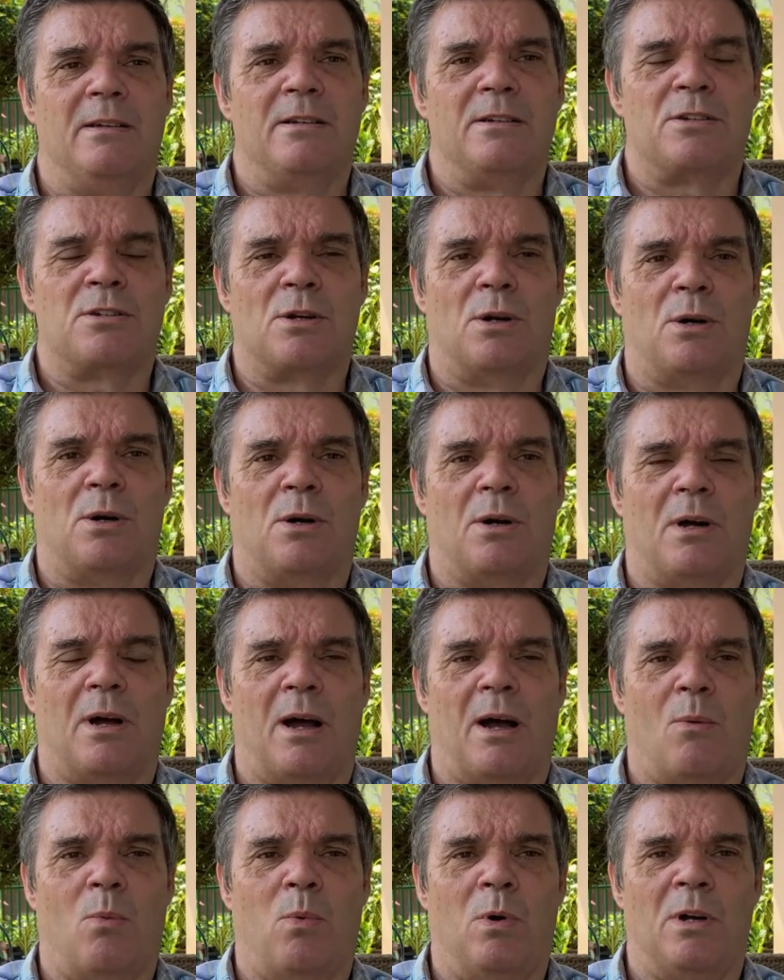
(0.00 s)
So
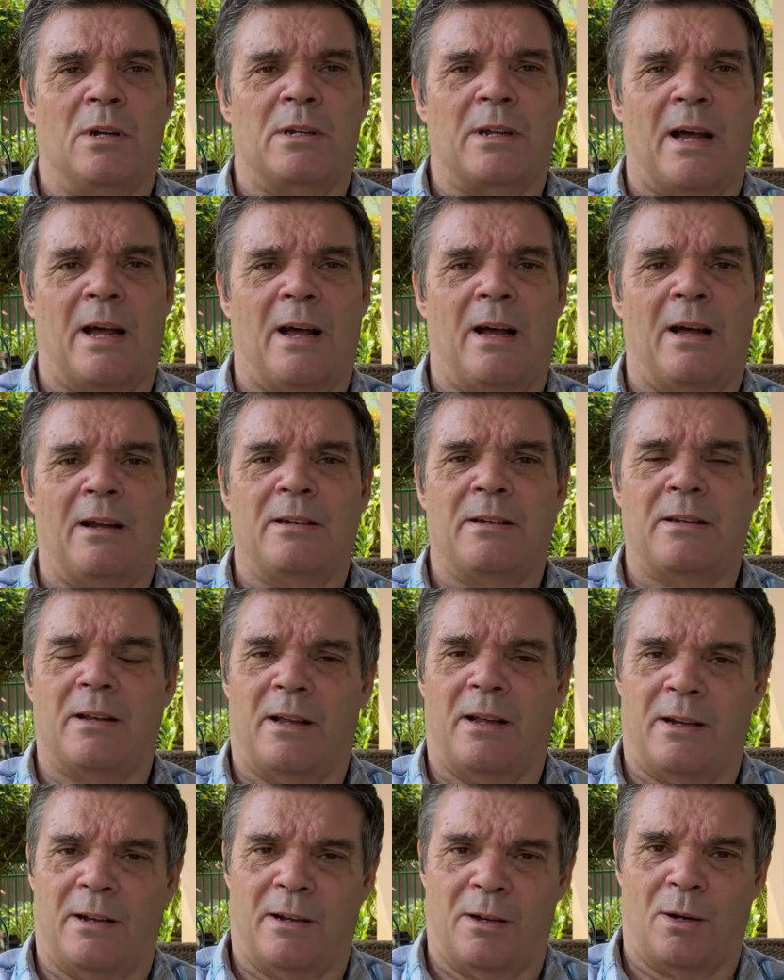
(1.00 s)
I worked hard
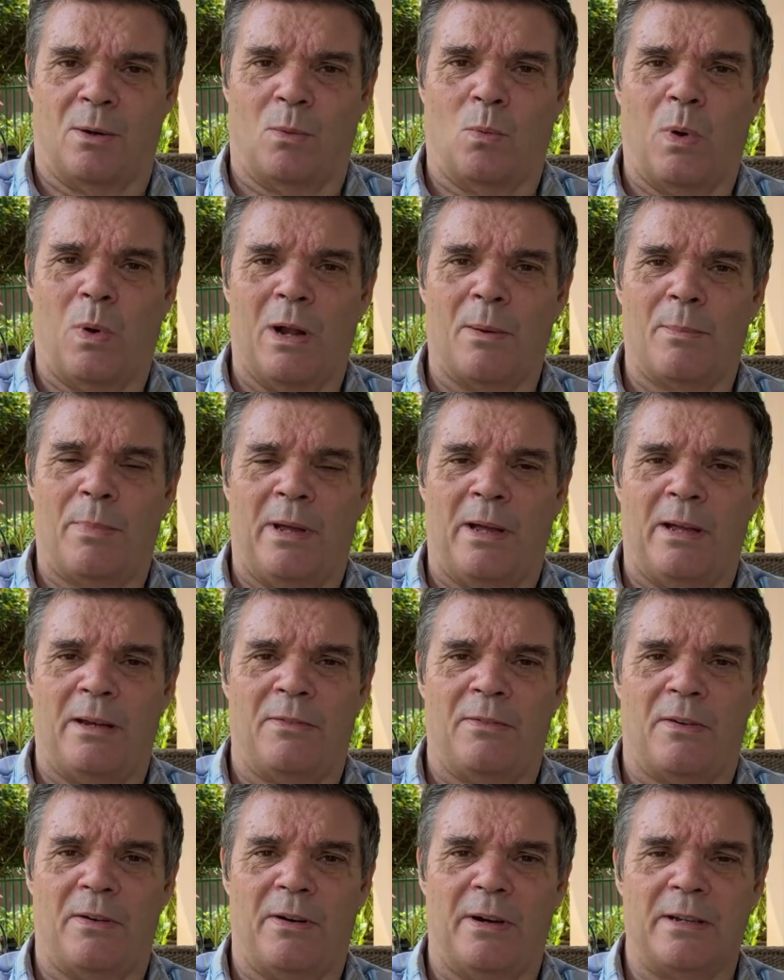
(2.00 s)
and I got well
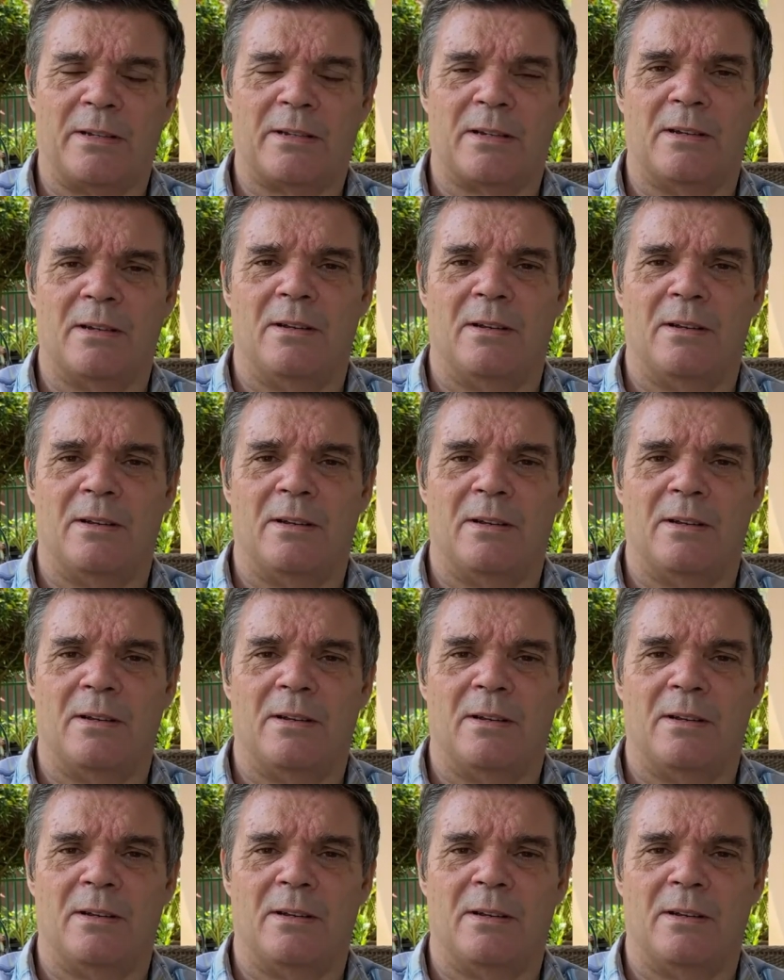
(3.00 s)
paid for it.